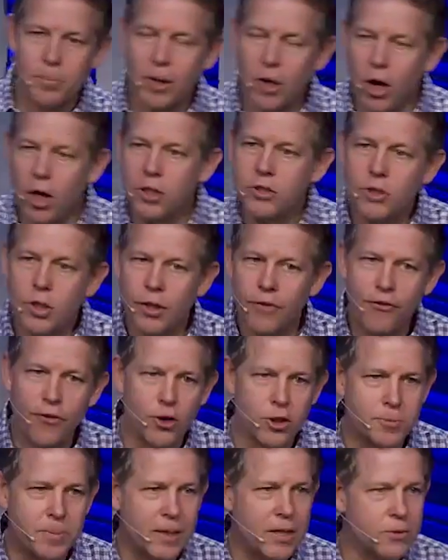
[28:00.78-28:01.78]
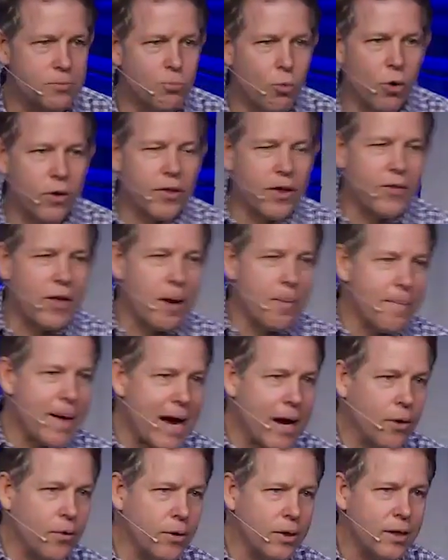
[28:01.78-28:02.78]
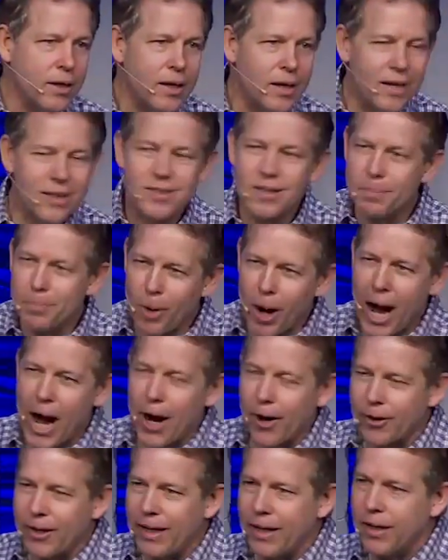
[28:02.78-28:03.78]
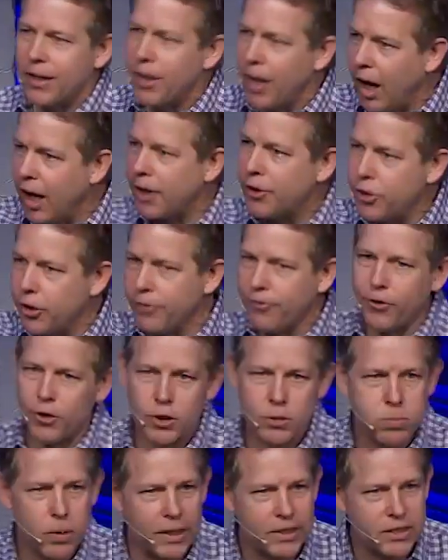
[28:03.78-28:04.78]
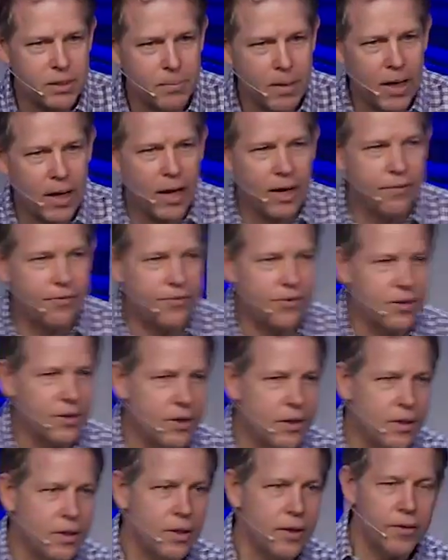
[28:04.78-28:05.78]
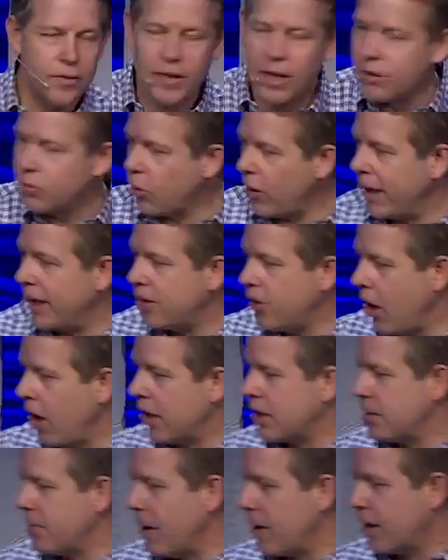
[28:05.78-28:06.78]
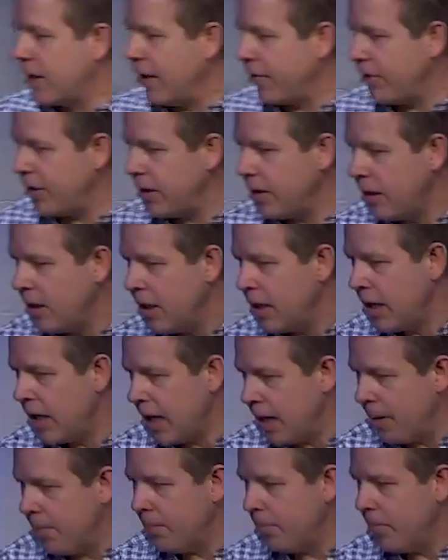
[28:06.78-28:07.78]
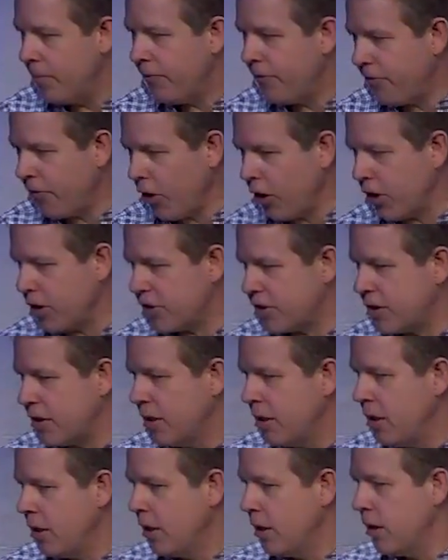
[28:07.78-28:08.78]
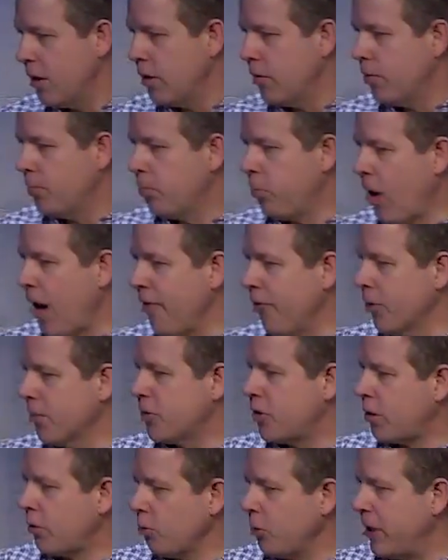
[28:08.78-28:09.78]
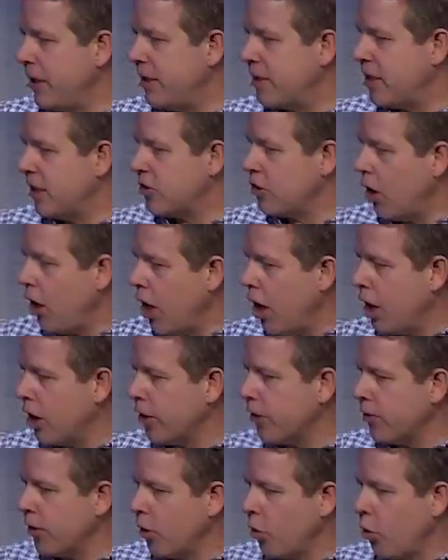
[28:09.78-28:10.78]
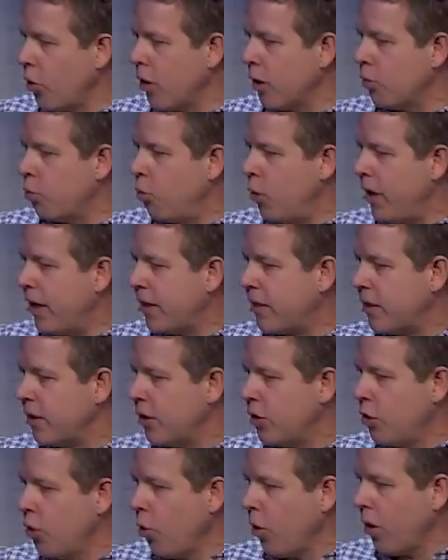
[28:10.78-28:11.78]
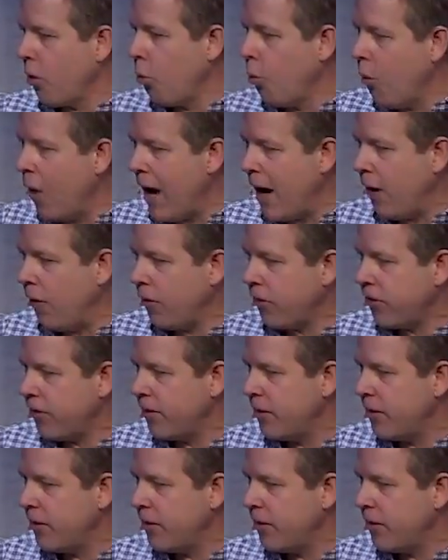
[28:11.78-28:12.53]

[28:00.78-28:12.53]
but also the first, because more than the amount is the priority. God, your first place in my life. That's why he talks about giving him first. Proverbs 3 says, Honor the Lord with your wealth.